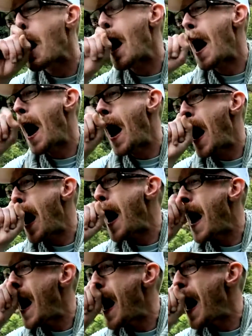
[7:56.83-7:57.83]
Well,
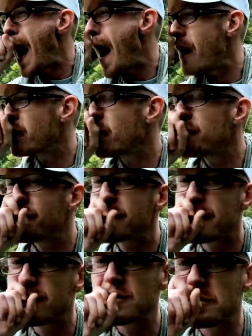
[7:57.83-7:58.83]
I have no
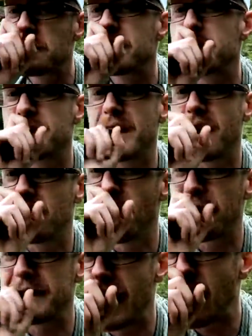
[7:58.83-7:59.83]
fucking clue where we are
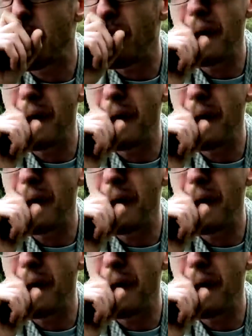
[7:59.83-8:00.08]
right now.